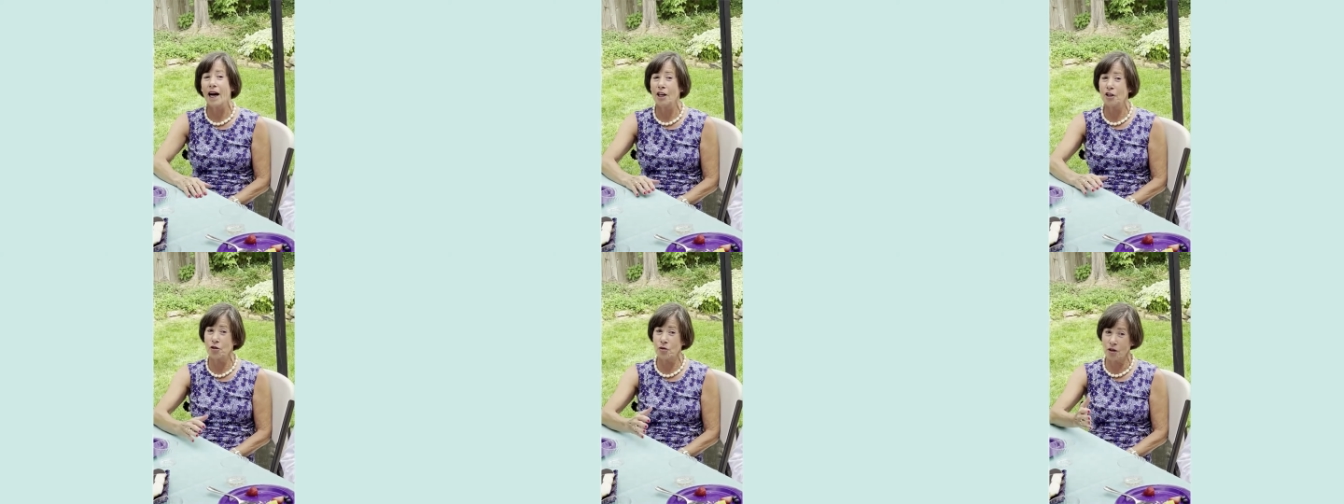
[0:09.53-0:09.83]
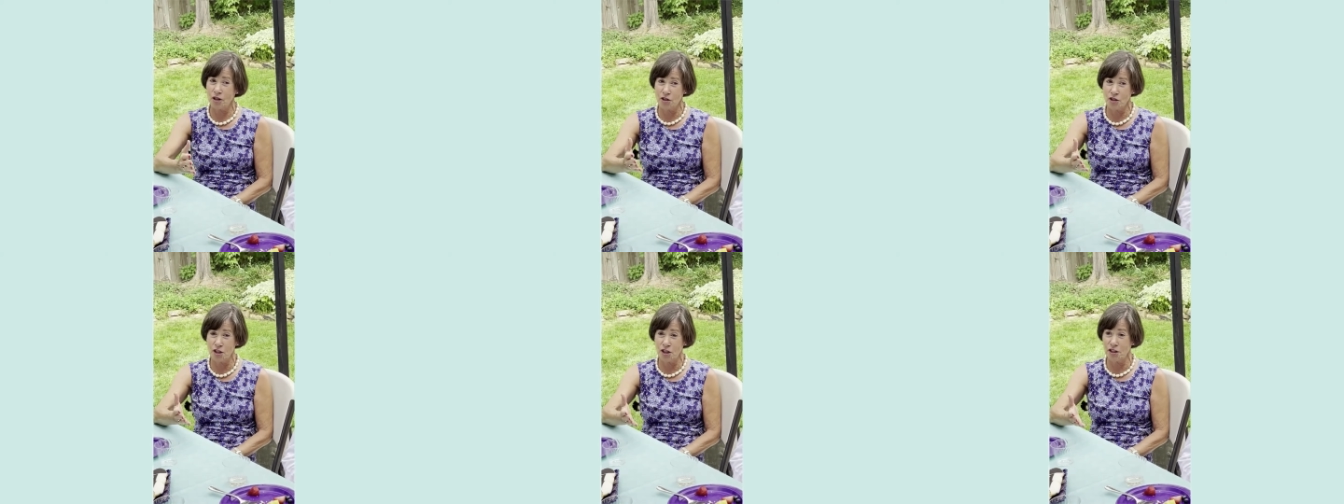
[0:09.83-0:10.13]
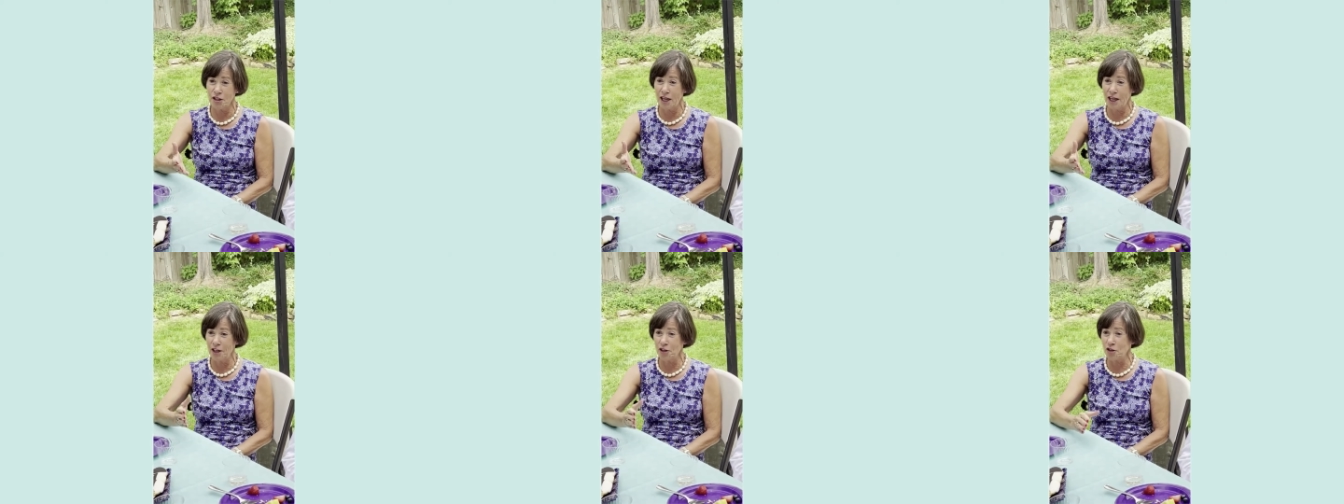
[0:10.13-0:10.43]
I
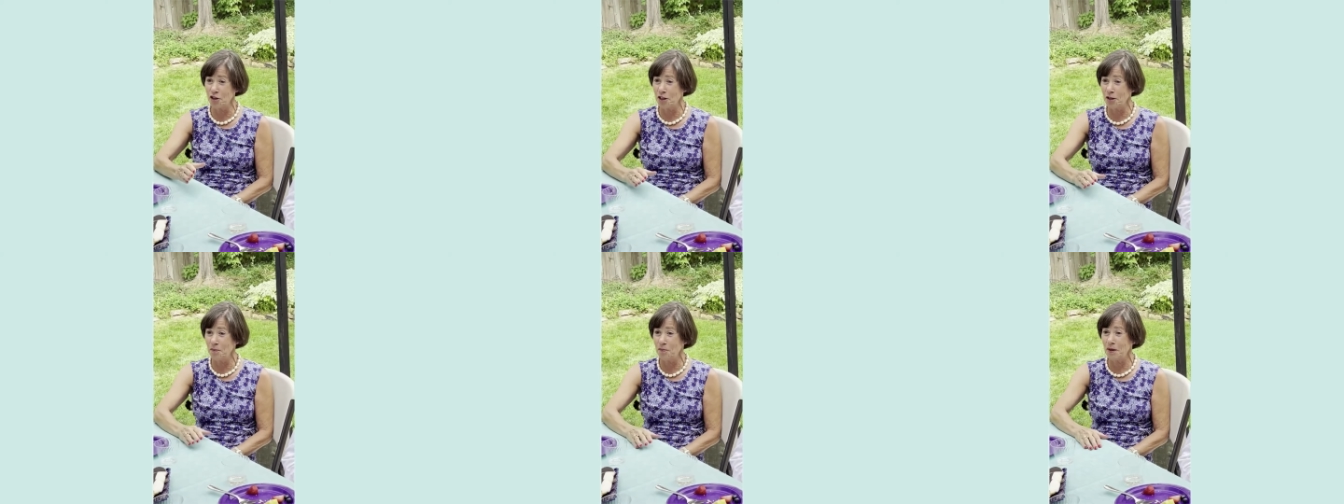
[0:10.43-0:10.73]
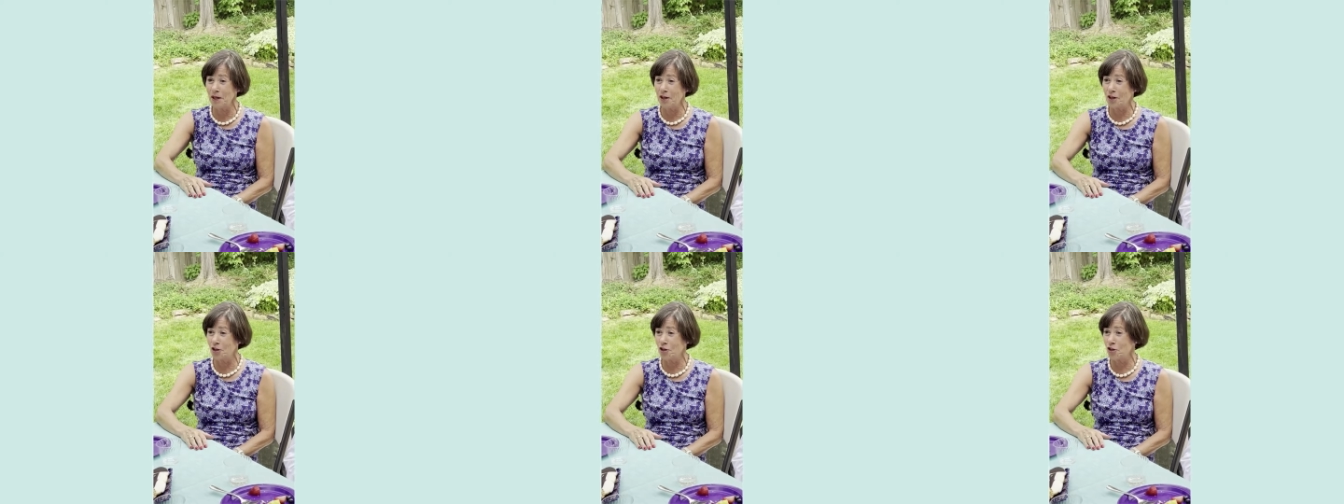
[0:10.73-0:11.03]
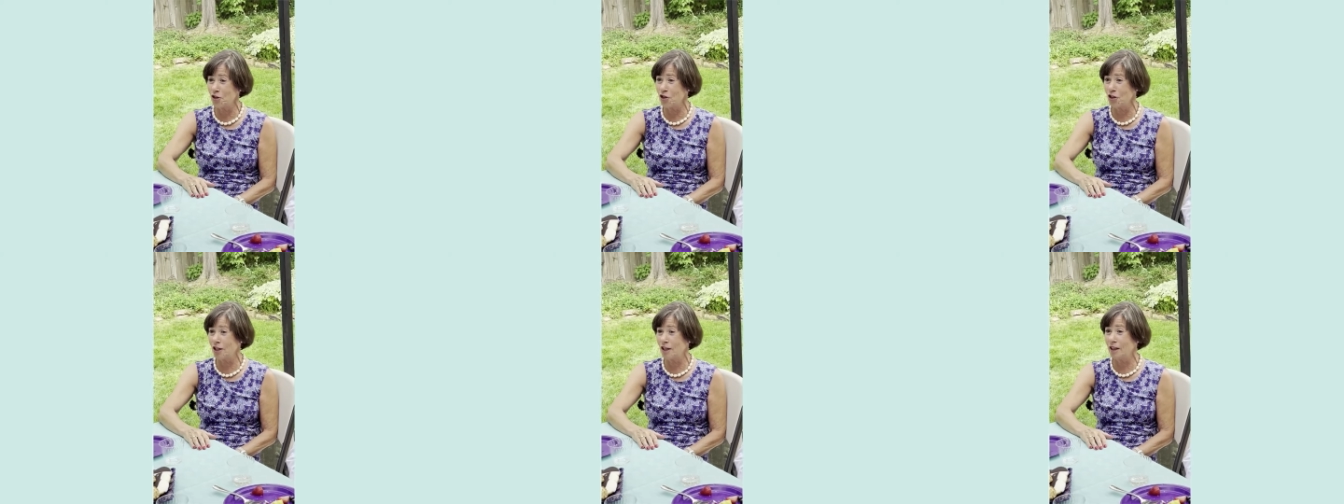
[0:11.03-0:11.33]
trusted Nancy
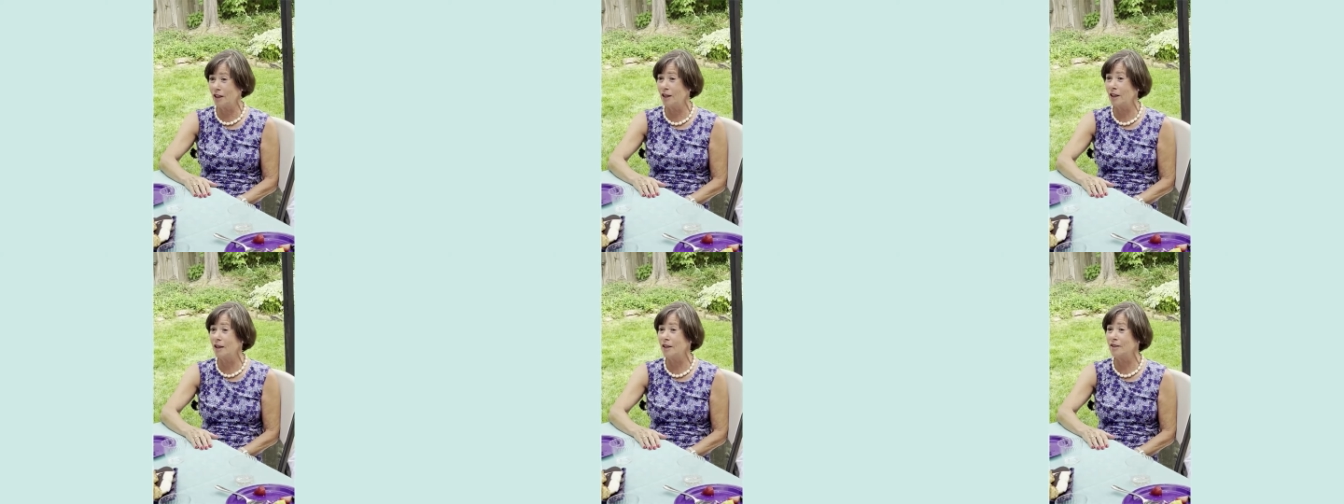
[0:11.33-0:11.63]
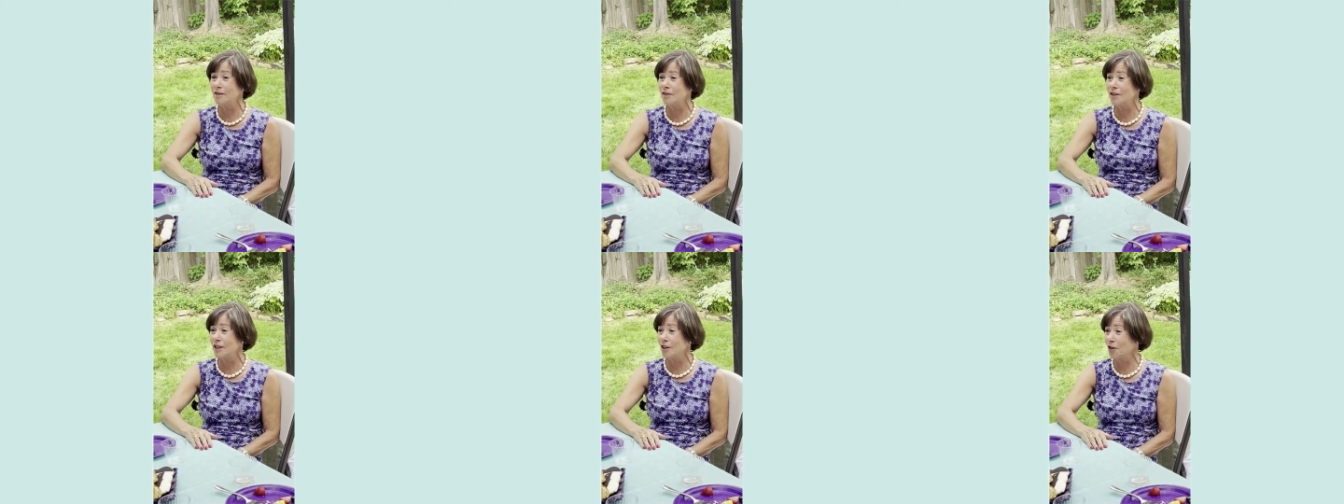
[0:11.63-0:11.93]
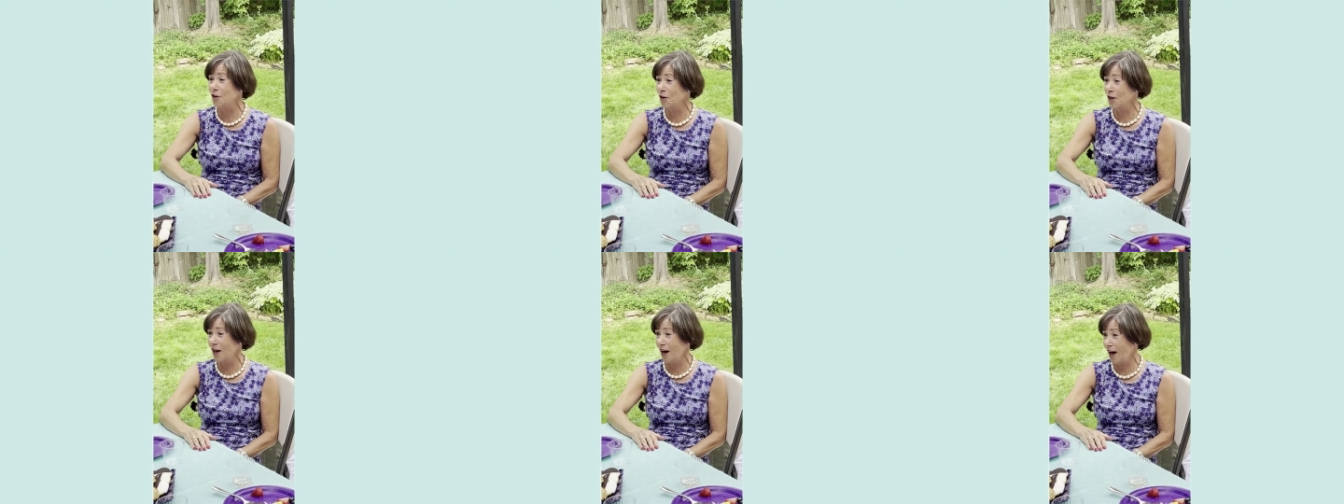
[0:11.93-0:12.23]
because she
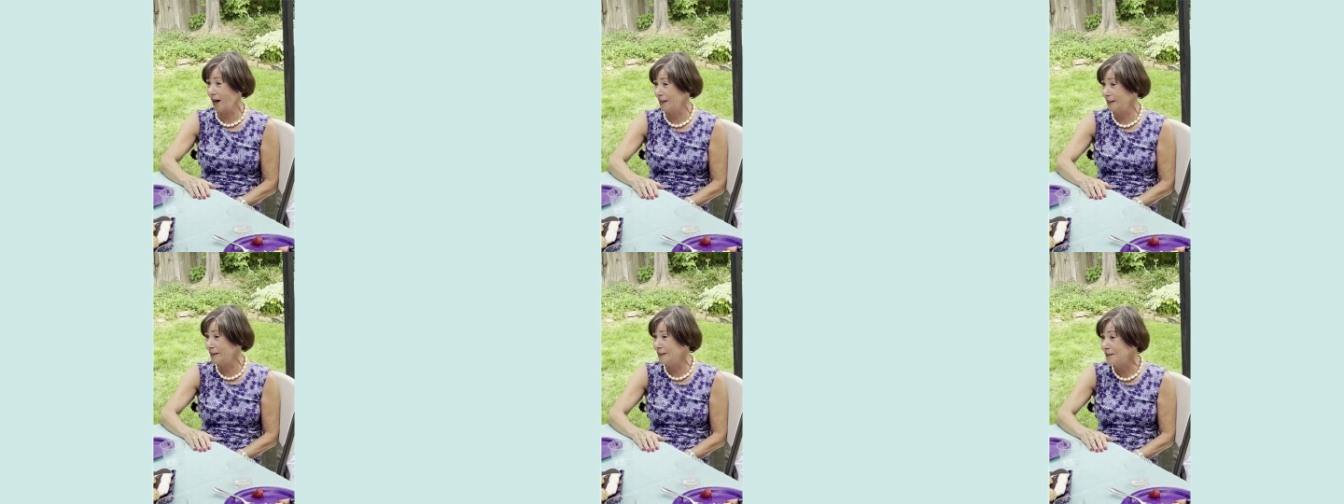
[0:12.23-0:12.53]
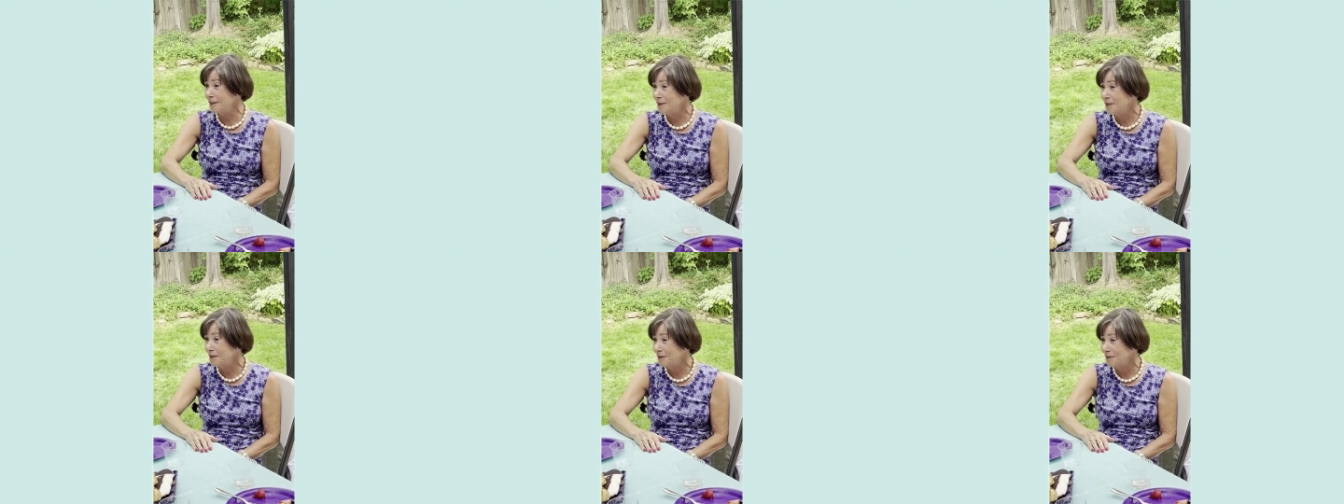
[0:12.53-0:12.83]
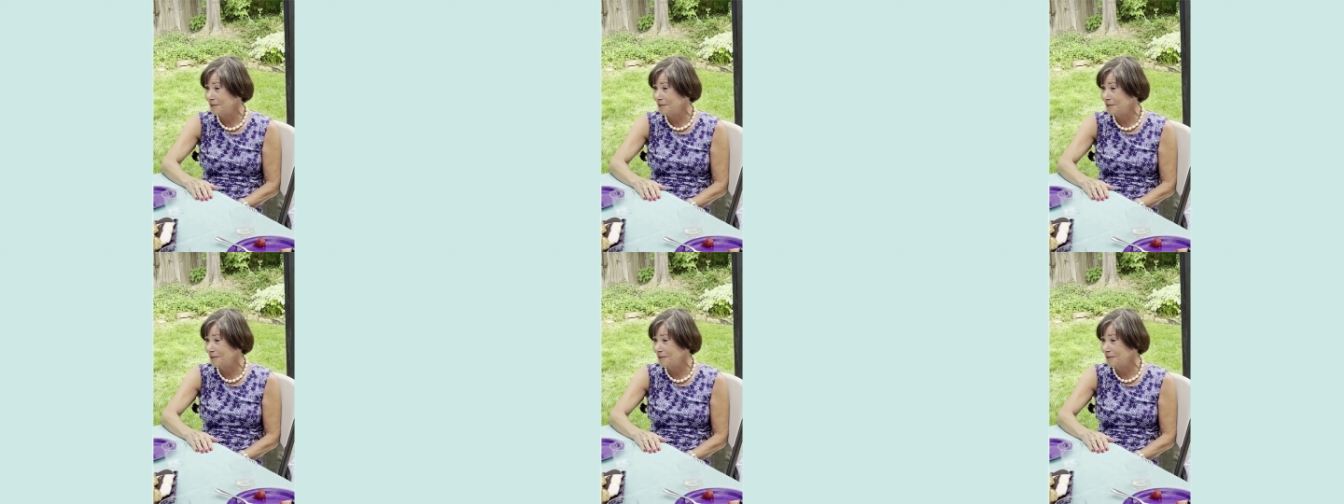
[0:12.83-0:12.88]
did her guided